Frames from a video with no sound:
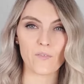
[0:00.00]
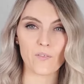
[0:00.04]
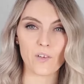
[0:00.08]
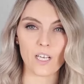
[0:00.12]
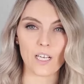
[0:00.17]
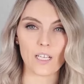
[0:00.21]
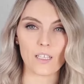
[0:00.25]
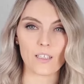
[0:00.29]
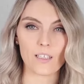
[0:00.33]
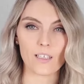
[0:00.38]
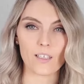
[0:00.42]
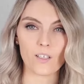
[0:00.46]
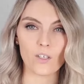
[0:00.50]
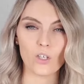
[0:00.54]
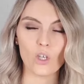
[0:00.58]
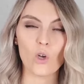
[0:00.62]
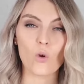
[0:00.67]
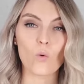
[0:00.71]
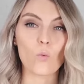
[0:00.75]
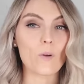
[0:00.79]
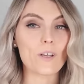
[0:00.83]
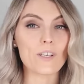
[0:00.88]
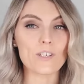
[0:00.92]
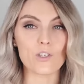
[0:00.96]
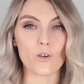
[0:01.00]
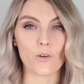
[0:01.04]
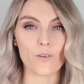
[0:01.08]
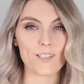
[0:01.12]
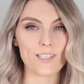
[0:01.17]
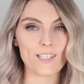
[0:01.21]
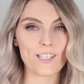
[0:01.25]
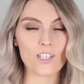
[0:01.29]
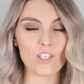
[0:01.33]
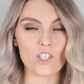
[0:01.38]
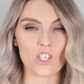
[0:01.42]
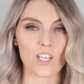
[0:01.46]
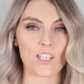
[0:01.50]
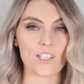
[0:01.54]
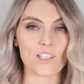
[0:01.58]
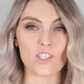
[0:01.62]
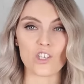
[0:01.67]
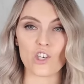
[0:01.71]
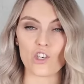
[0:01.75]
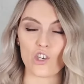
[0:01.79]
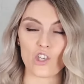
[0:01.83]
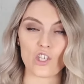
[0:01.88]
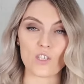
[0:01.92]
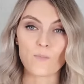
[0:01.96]
of color, we don't
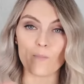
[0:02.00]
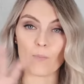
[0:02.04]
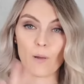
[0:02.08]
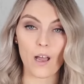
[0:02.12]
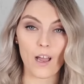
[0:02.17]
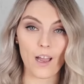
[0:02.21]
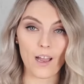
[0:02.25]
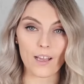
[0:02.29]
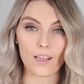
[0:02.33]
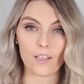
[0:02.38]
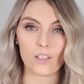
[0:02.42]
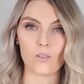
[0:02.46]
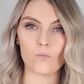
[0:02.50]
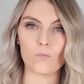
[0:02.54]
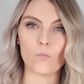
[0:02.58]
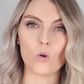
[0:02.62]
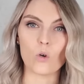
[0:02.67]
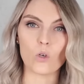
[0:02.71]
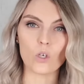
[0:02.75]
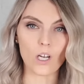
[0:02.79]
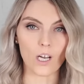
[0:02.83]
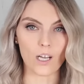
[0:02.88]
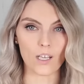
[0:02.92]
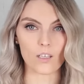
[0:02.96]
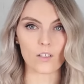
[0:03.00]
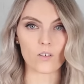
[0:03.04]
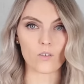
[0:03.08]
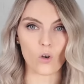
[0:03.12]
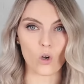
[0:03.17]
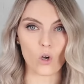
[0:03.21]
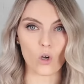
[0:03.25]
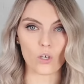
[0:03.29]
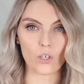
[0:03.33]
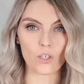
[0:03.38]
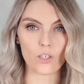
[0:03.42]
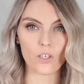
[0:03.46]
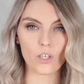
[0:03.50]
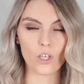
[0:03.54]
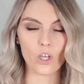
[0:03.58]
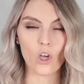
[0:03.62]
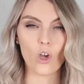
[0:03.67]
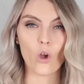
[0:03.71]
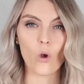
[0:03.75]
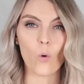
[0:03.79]
suggest to just pile more color on.